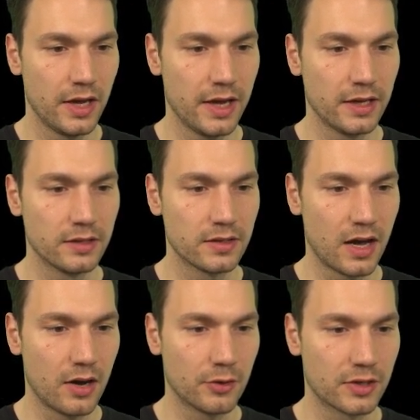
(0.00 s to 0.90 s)
and
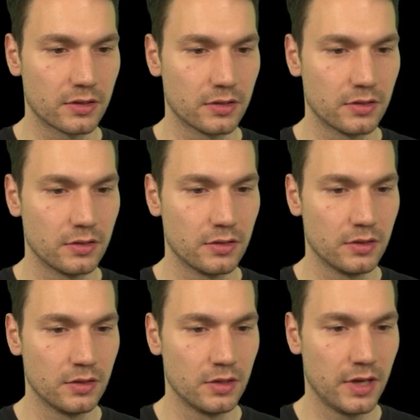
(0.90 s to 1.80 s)
our
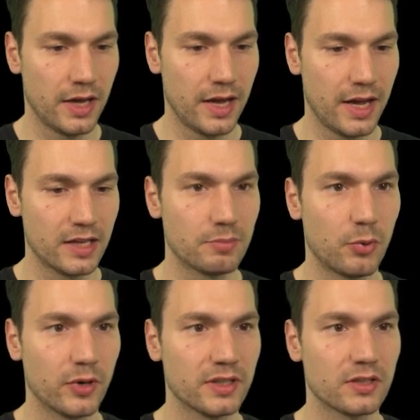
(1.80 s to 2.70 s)

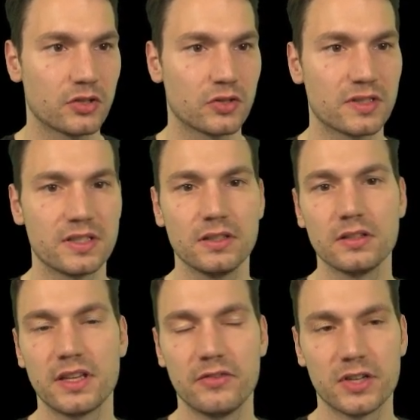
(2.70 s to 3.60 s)
endpoint should still
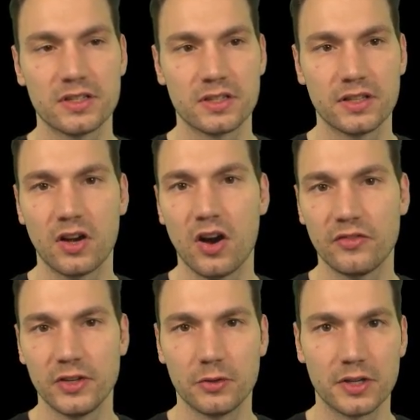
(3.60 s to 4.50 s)
give us the
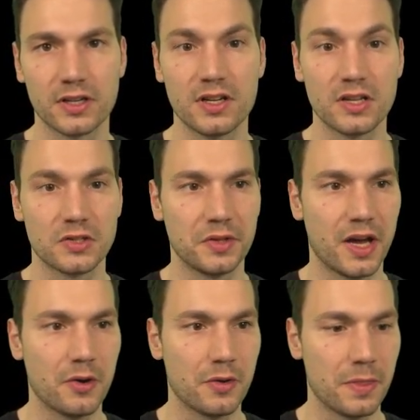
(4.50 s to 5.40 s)
coffee order. So
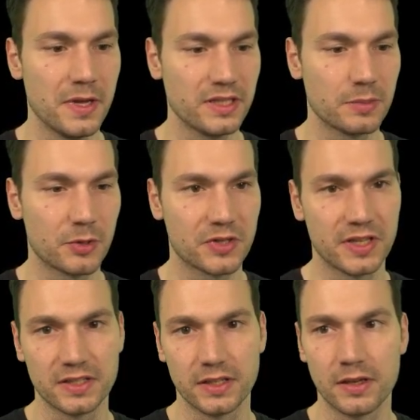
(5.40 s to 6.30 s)
now this is
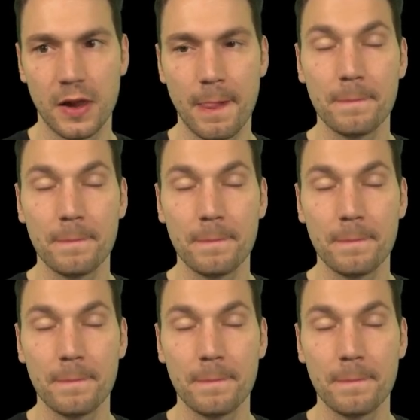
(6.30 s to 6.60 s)
persisted.